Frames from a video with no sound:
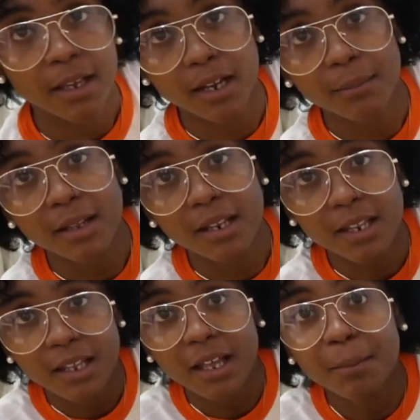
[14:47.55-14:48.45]
gonna be
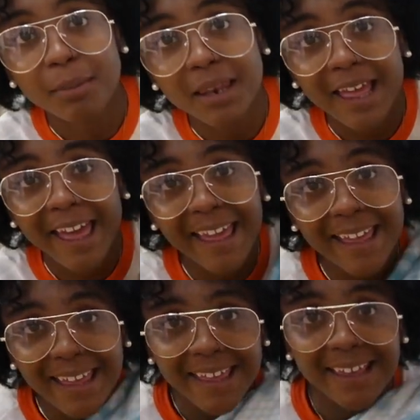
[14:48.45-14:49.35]
needing a
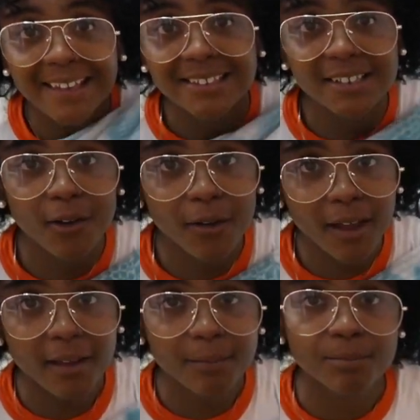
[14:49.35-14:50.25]
blanket
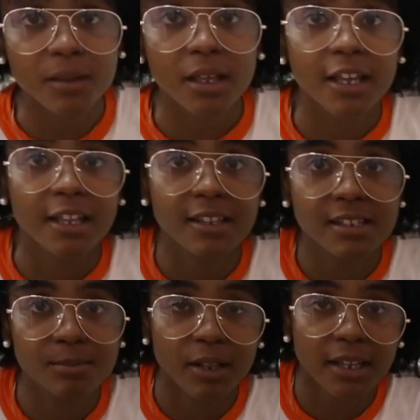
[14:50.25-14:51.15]
okay and
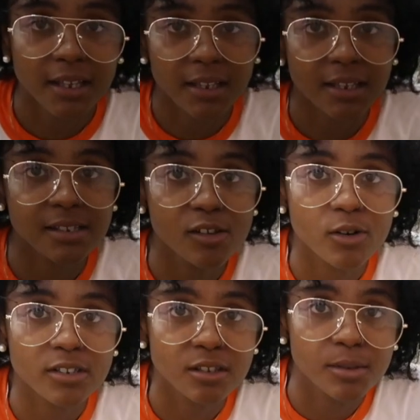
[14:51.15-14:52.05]
this blanket is
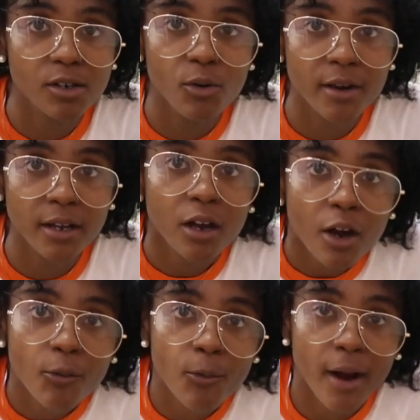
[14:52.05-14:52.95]
going to be going
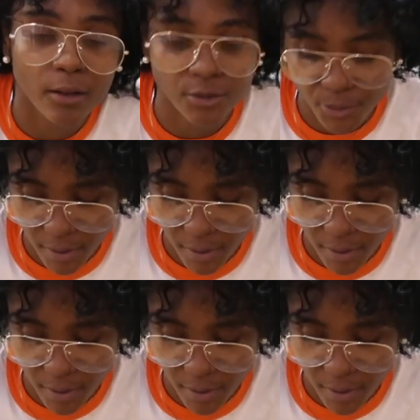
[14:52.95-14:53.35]
around your